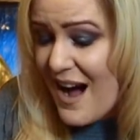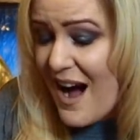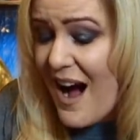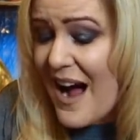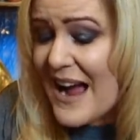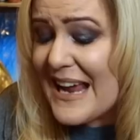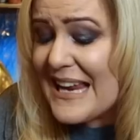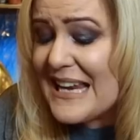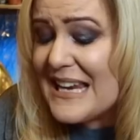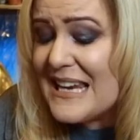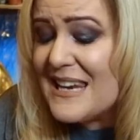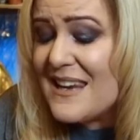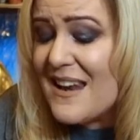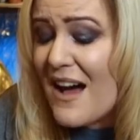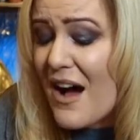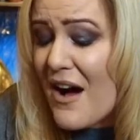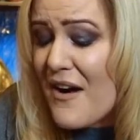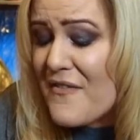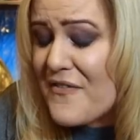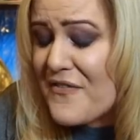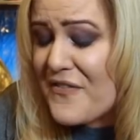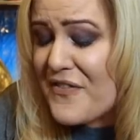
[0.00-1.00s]
I
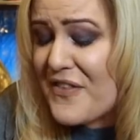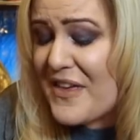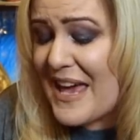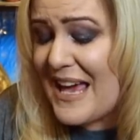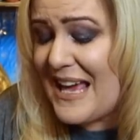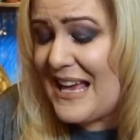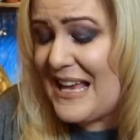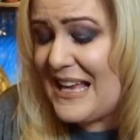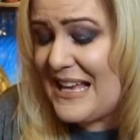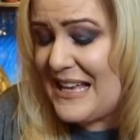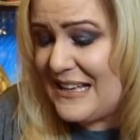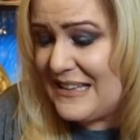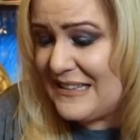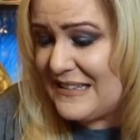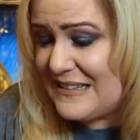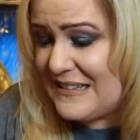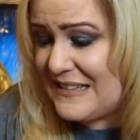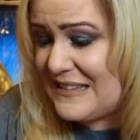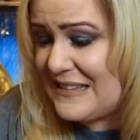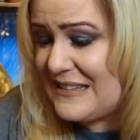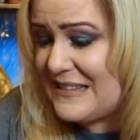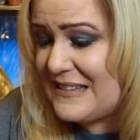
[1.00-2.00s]
love
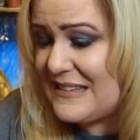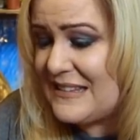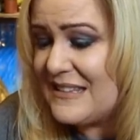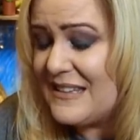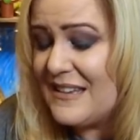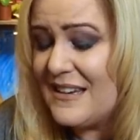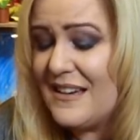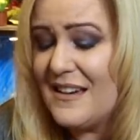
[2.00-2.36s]
these.